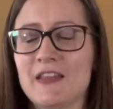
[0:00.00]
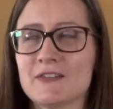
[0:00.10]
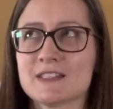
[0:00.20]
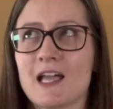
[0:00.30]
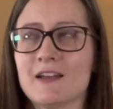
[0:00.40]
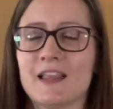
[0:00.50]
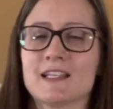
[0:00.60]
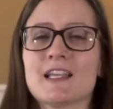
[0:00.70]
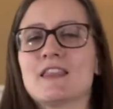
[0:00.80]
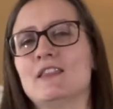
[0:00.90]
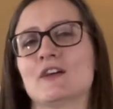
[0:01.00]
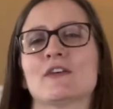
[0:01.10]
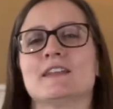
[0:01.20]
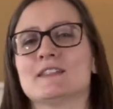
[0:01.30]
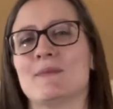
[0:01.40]
That was kind of like a
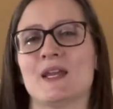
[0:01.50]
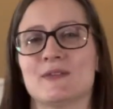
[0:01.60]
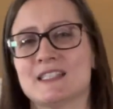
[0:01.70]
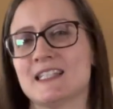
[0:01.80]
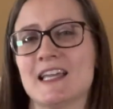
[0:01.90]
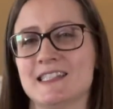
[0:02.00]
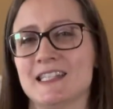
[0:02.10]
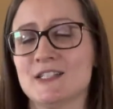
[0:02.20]
theory somebody was testing,